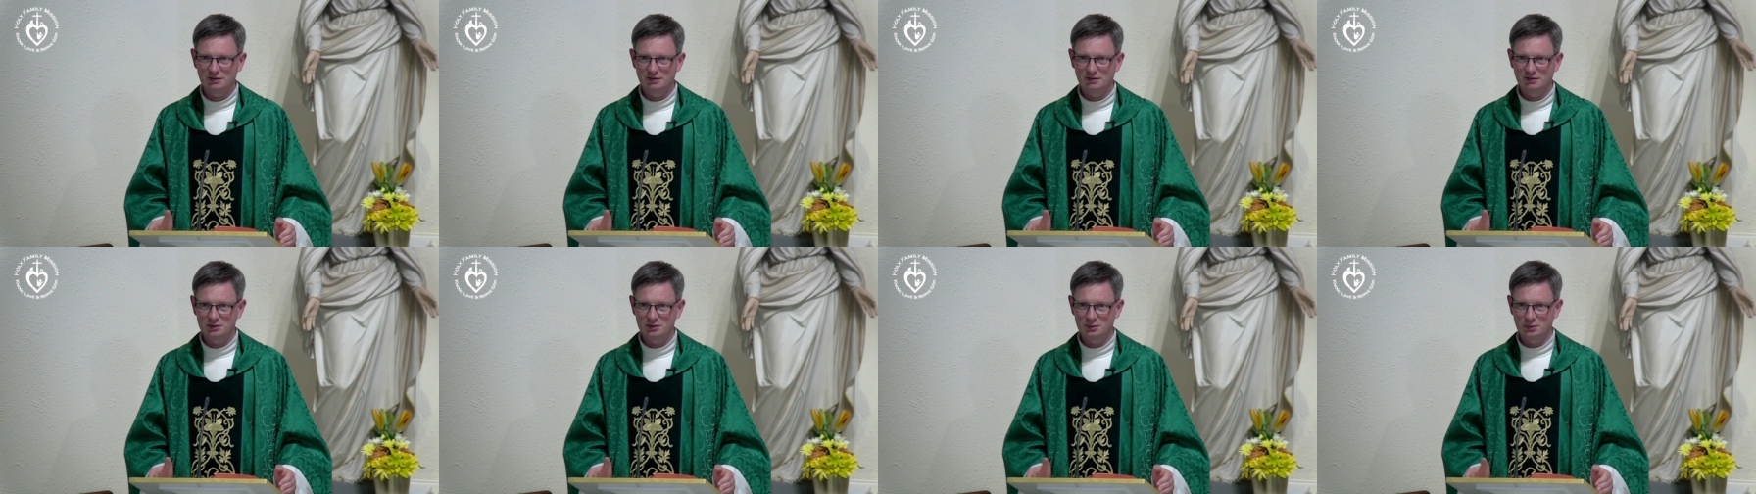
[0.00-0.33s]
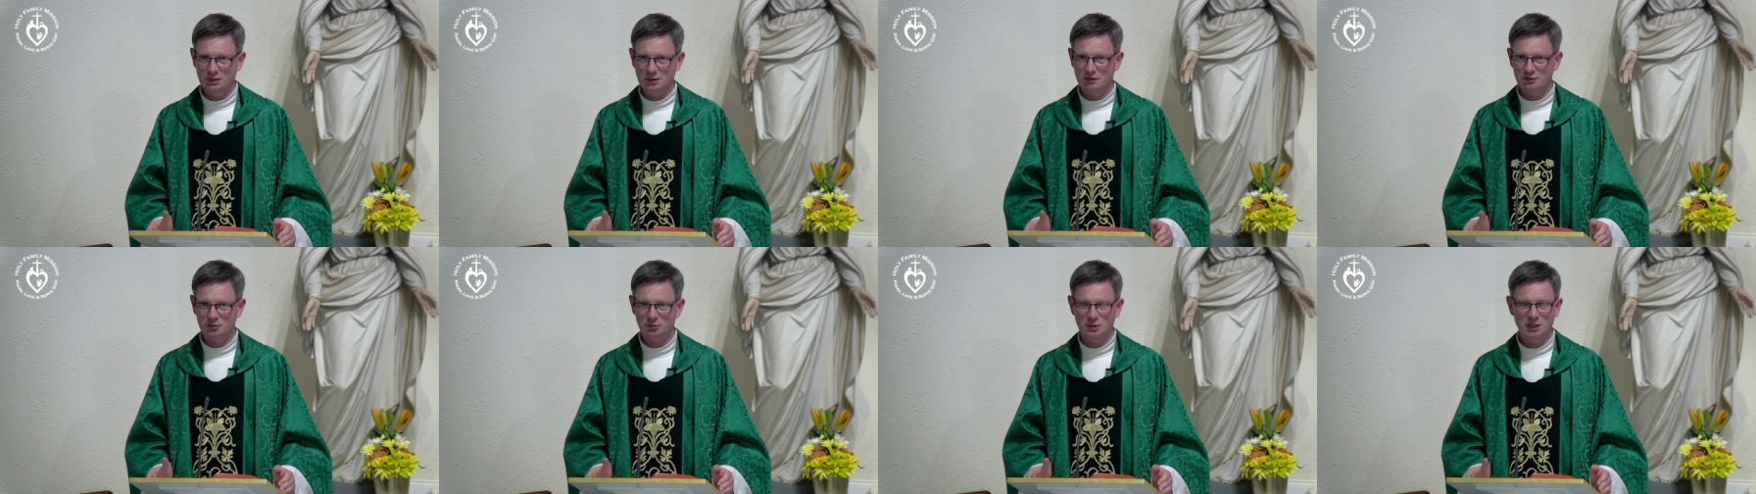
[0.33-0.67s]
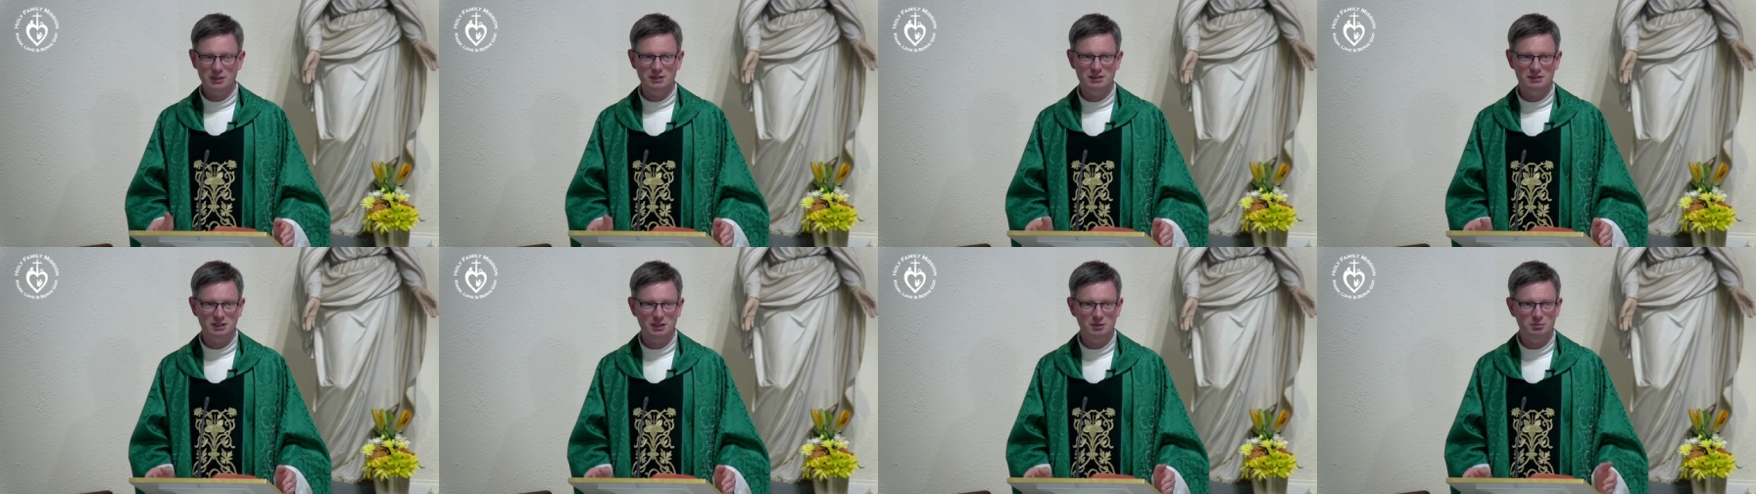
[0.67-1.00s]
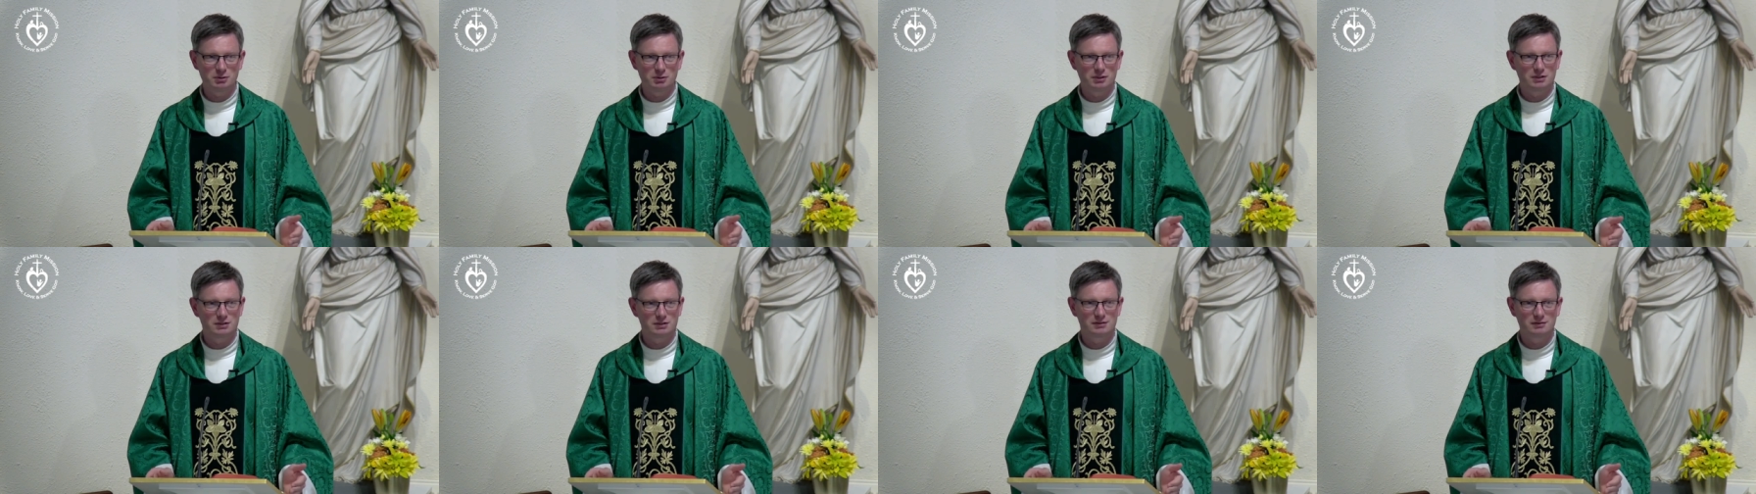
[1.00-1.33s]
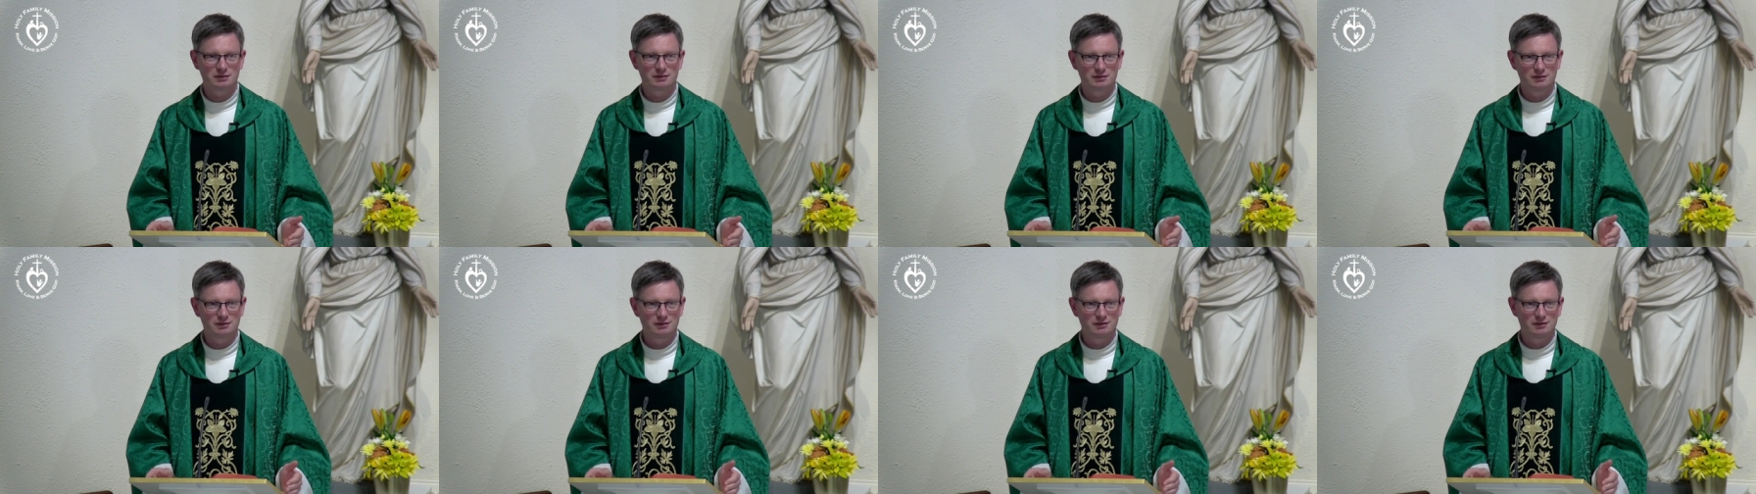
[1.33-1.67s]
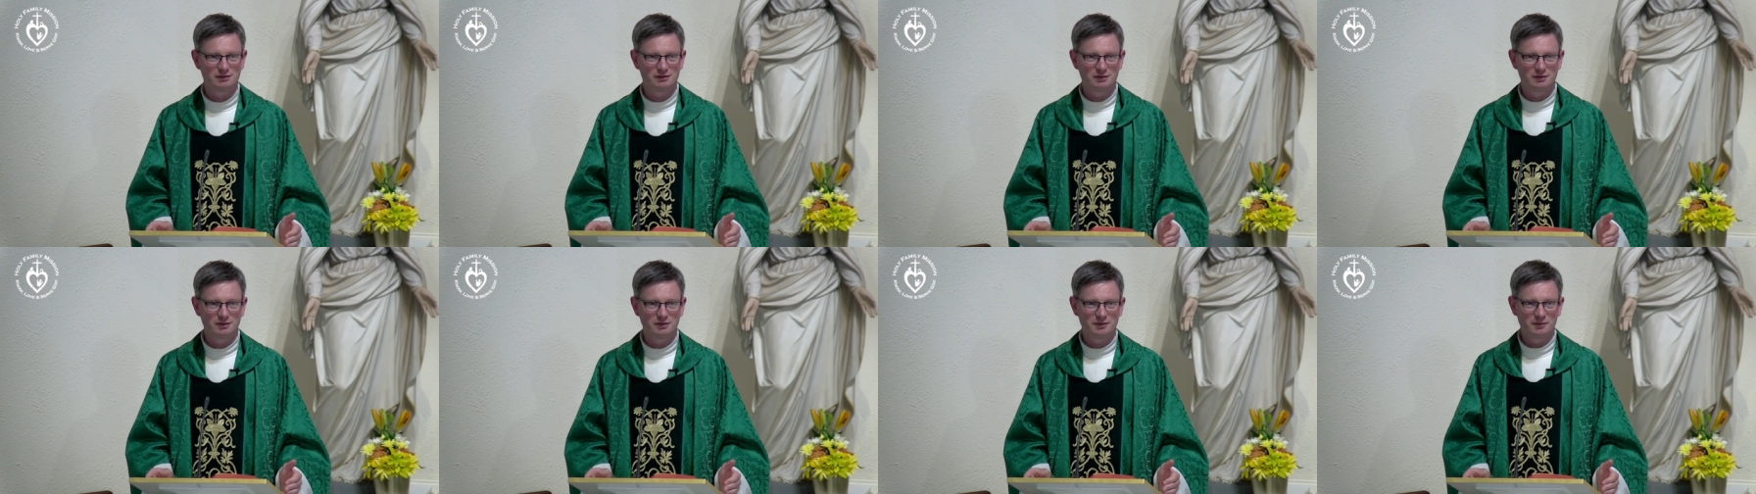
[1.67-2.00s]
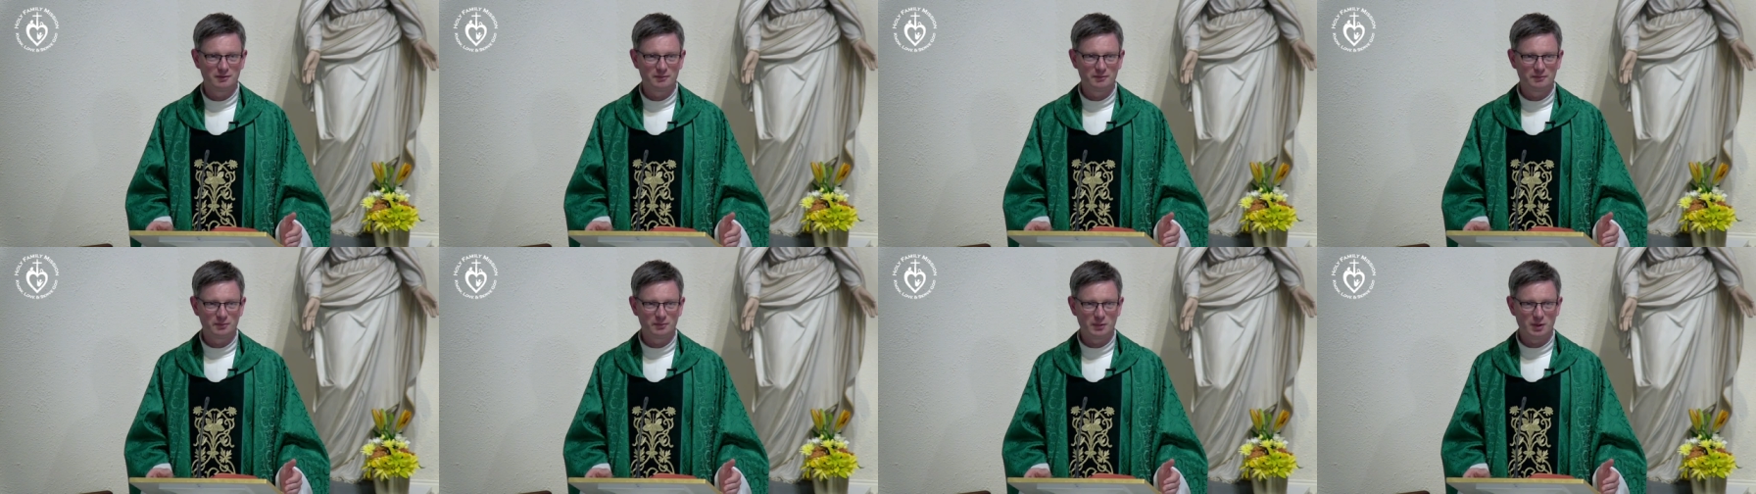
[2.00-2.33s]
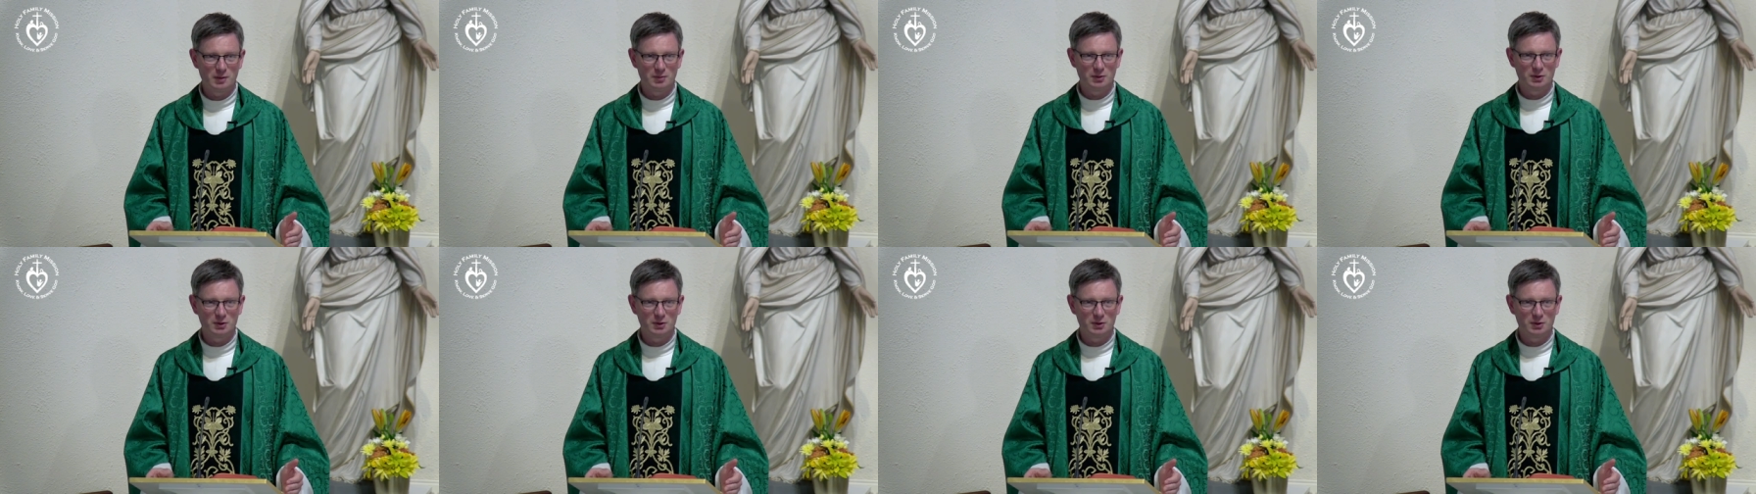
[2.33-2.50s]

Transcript: So we have to make disciples, people